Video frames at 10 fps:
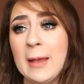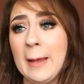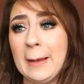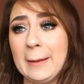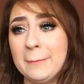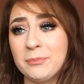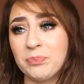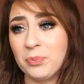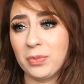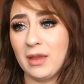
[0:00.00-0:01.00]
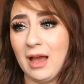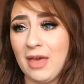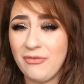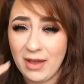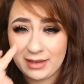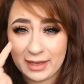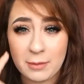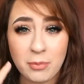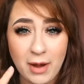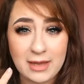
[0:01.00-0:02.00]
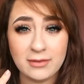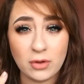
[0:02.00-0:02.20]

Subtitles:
I found like it breaks